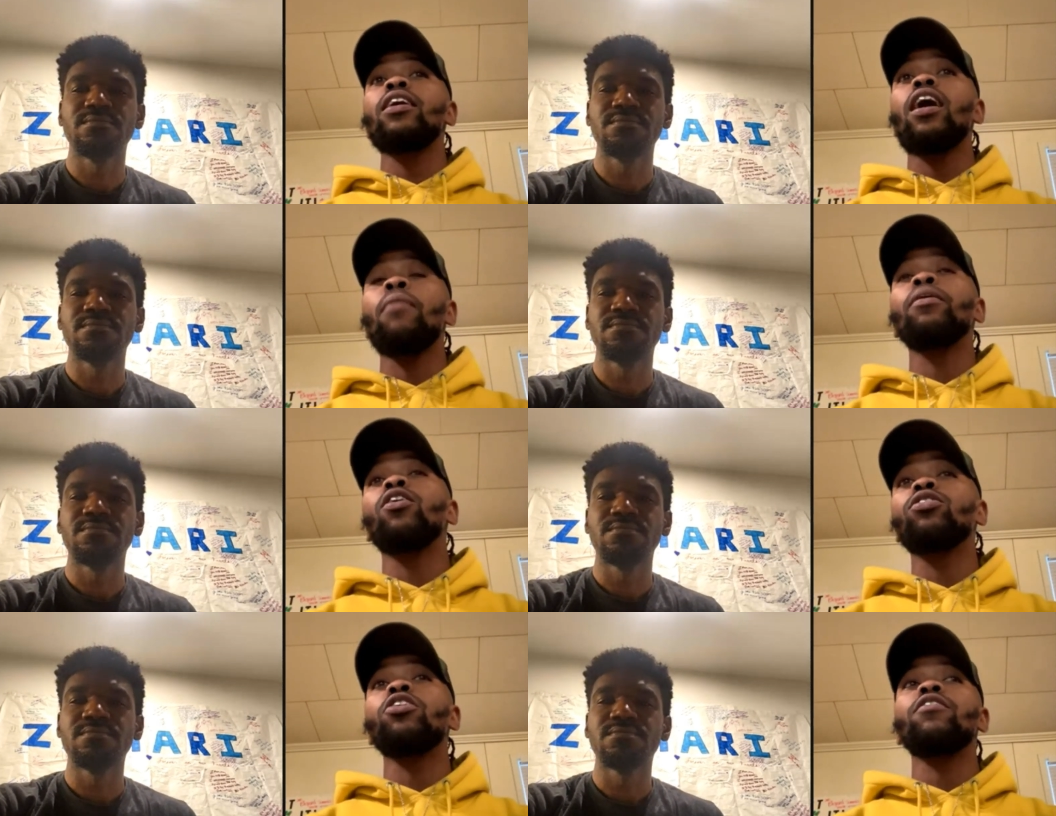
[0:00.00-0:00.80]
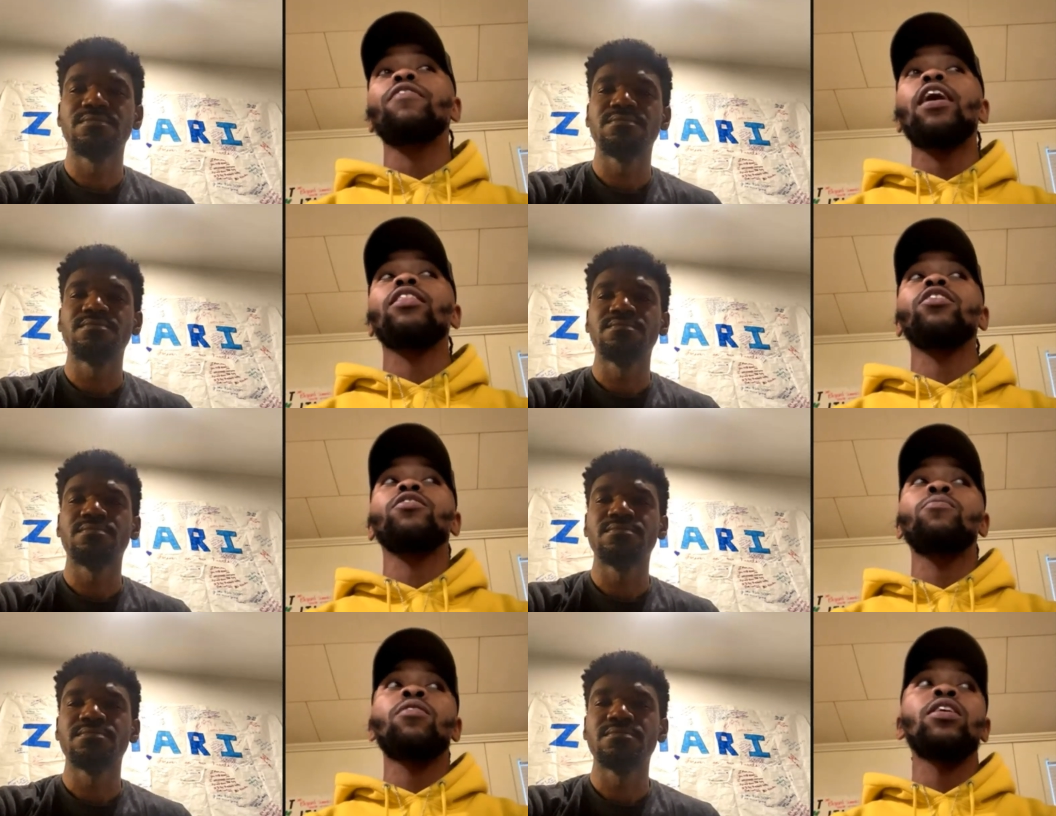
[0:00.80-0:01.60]
Speaker 1: I'm gonna go
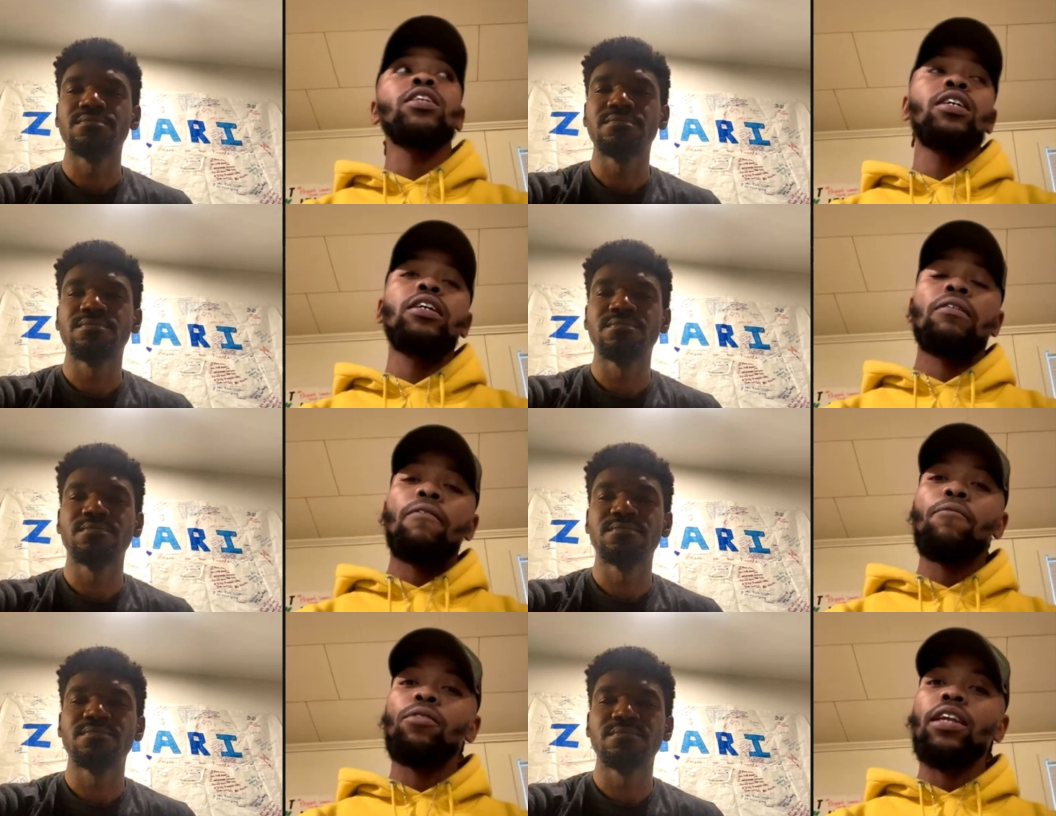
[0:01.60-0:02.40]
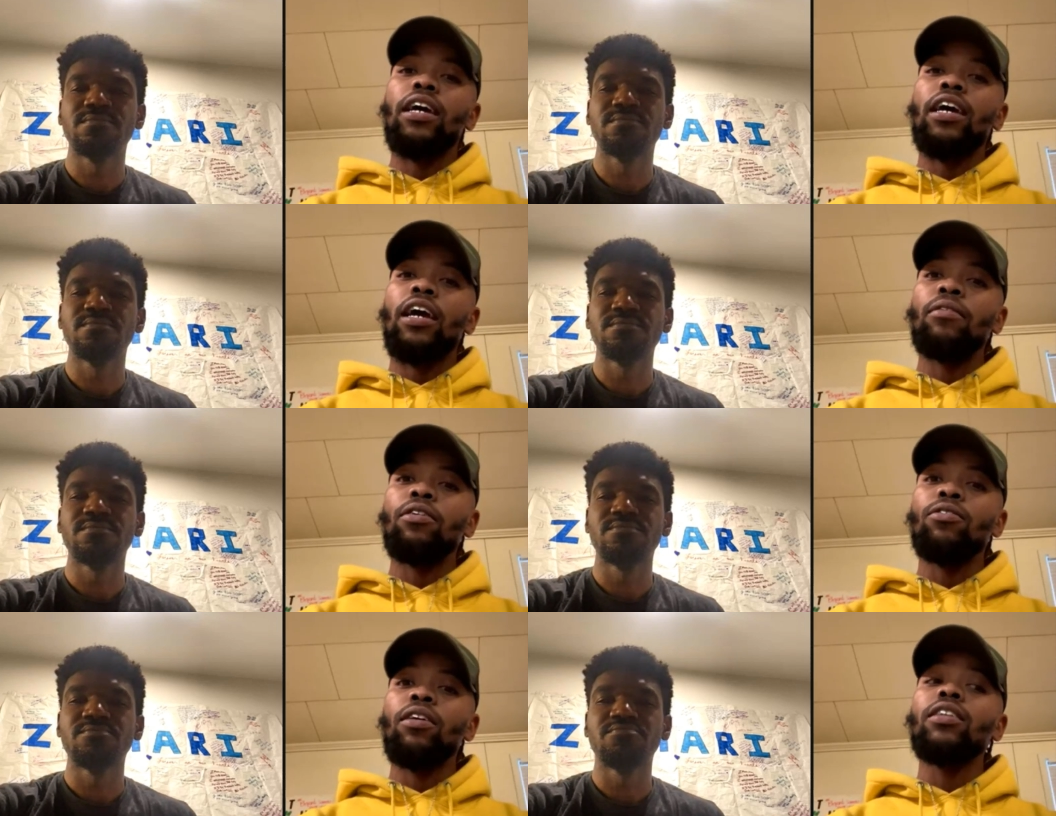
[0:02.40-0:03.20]
35-31 with that game
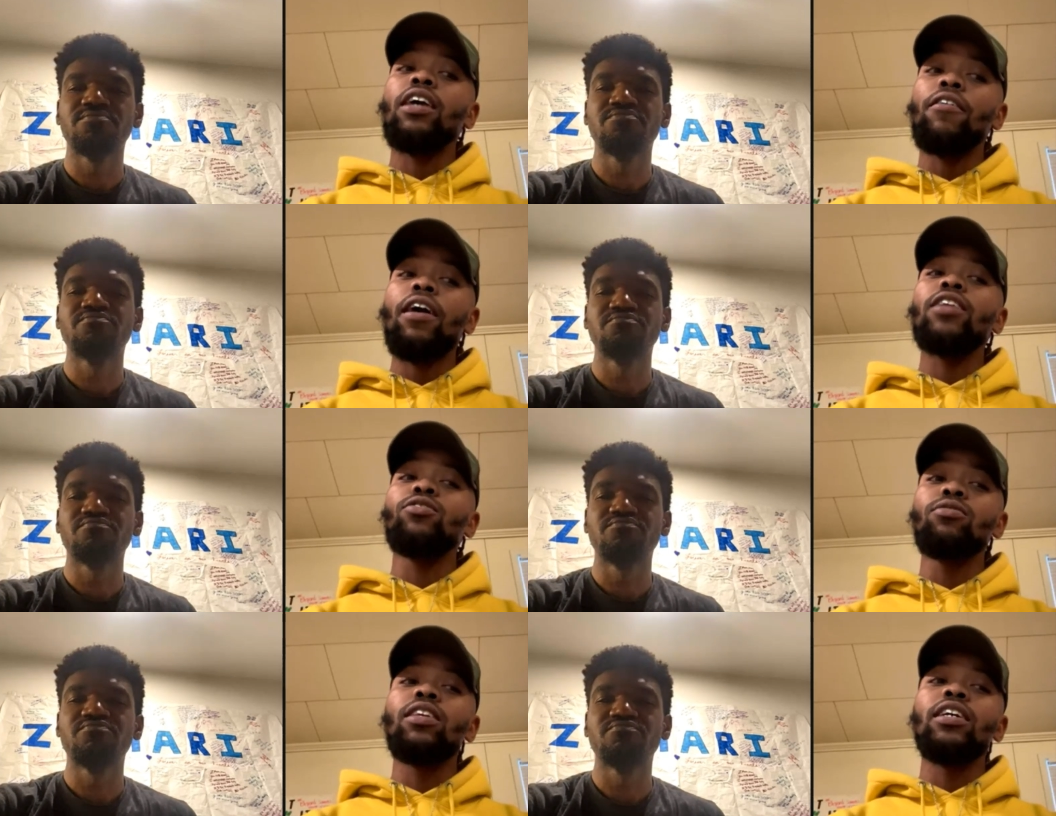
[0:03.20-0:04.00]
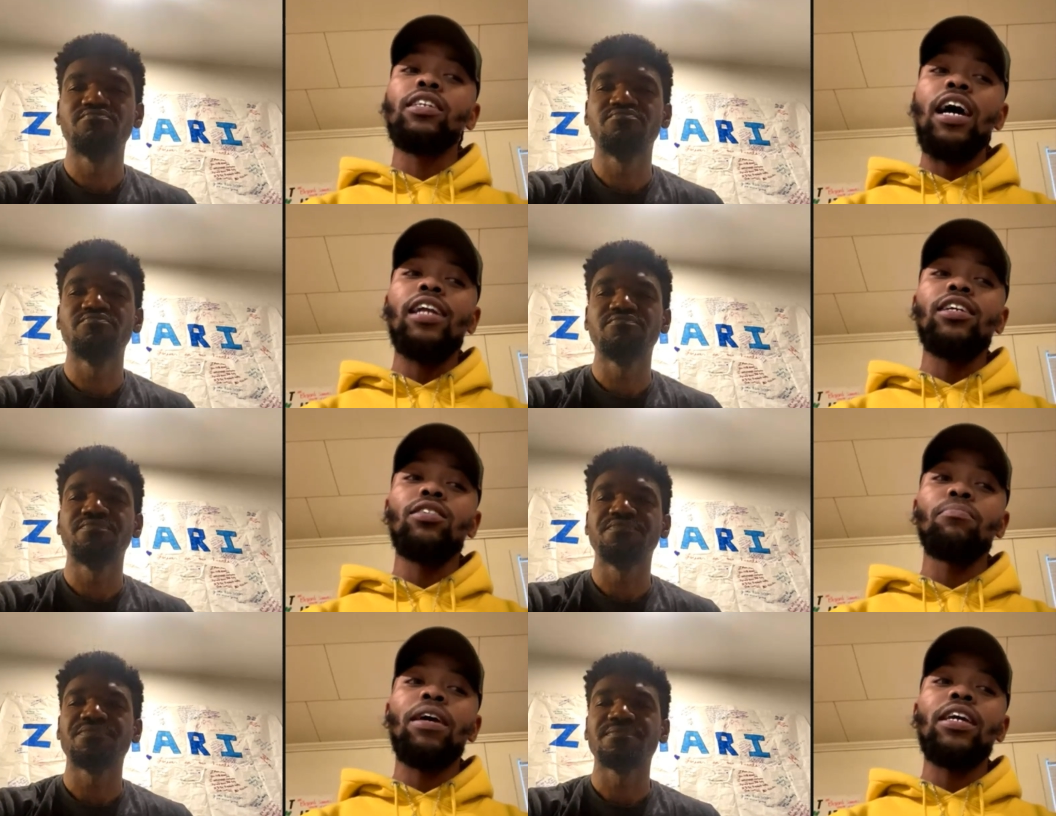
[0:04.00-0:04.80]
though. I do think Dallas
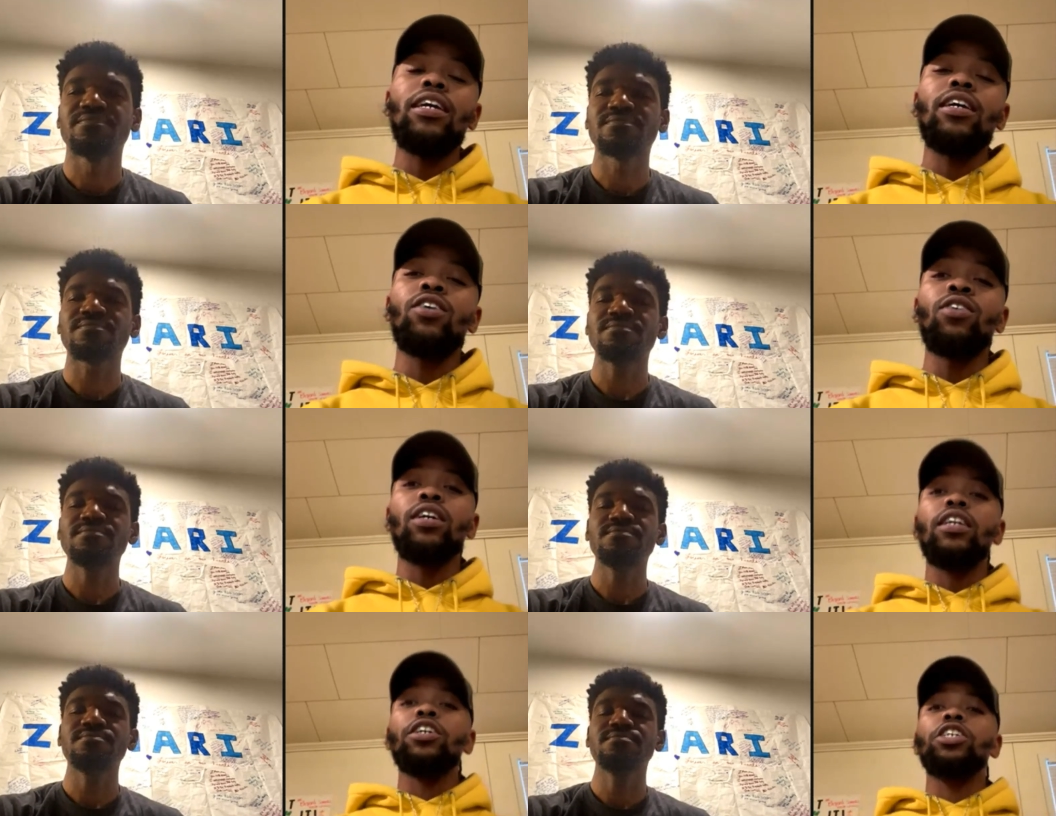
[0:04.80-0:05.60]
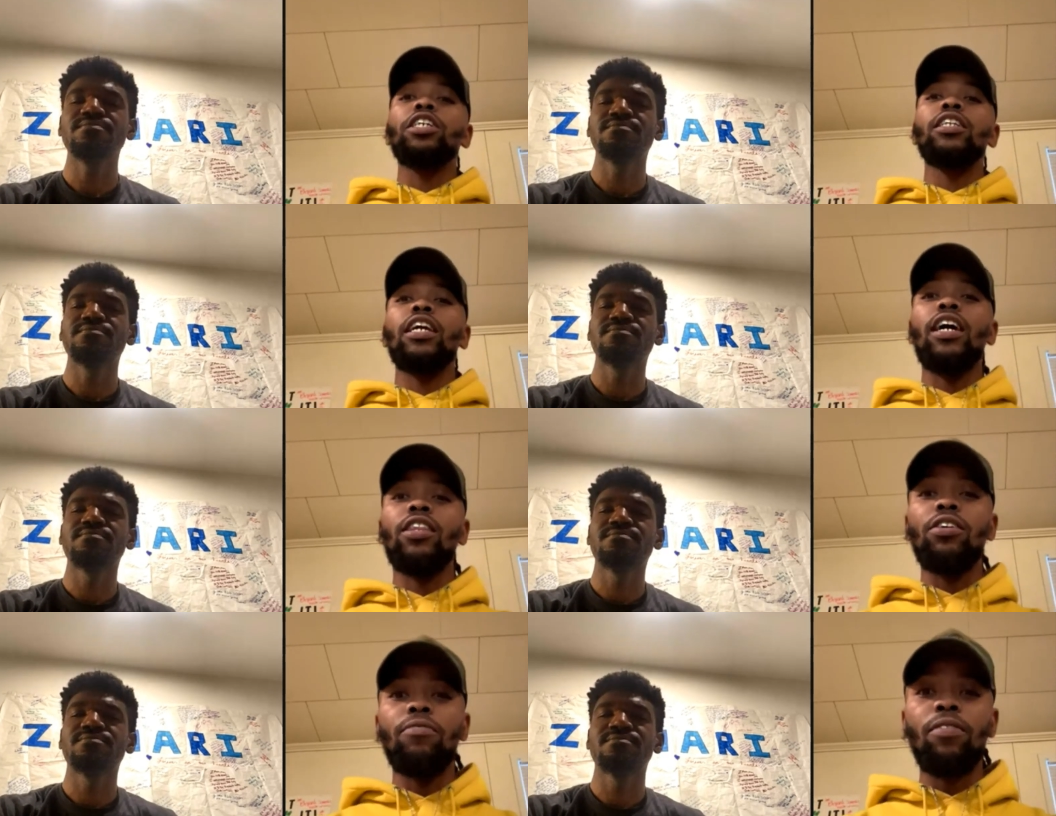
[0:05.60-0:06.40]
might gonna get their shit
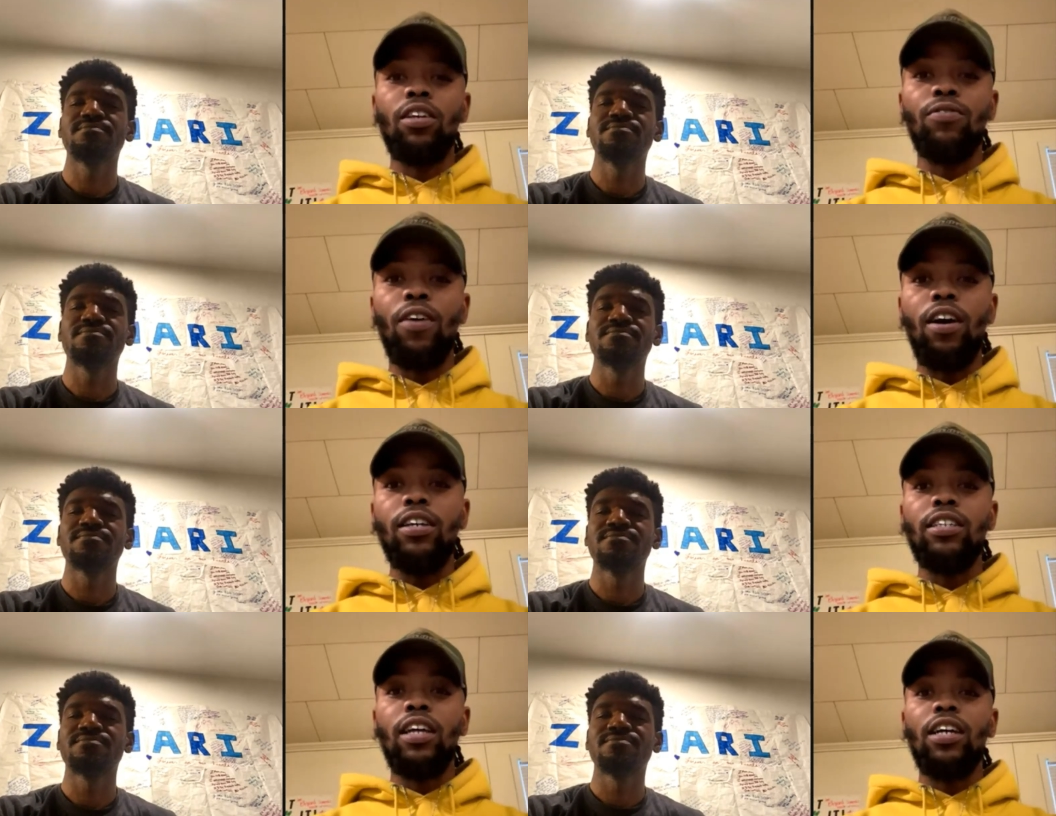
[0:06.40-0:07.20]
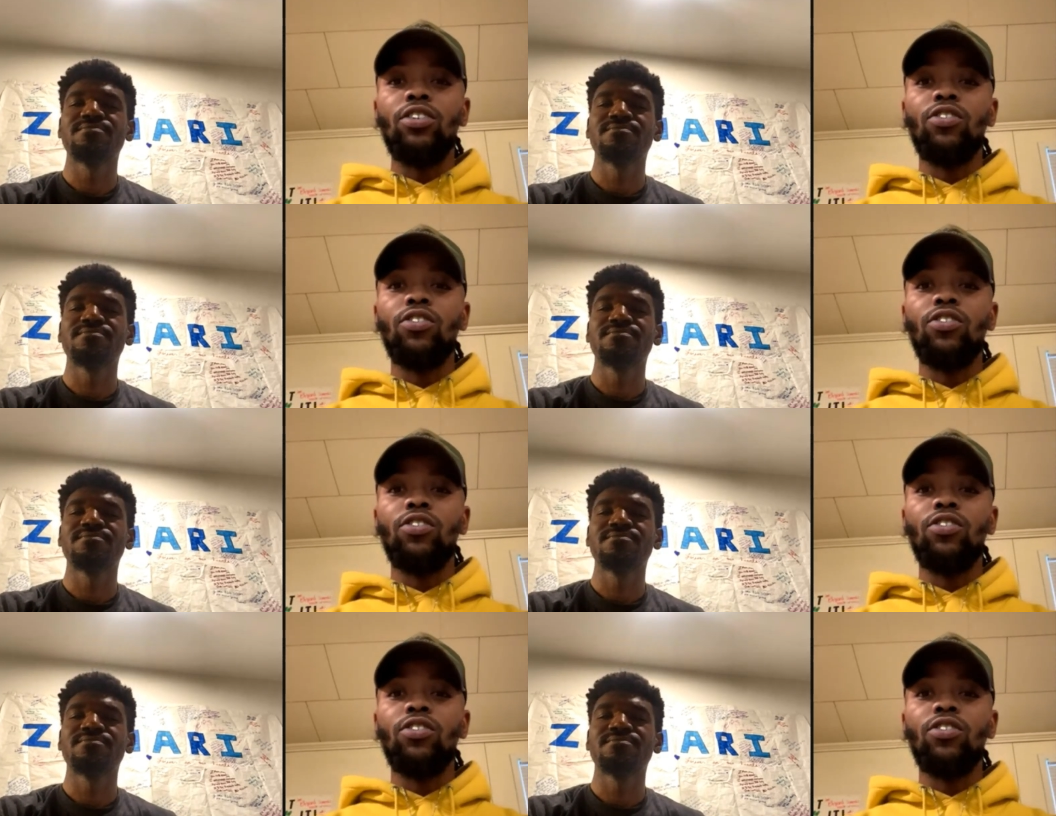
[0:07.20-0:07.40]
together as far as like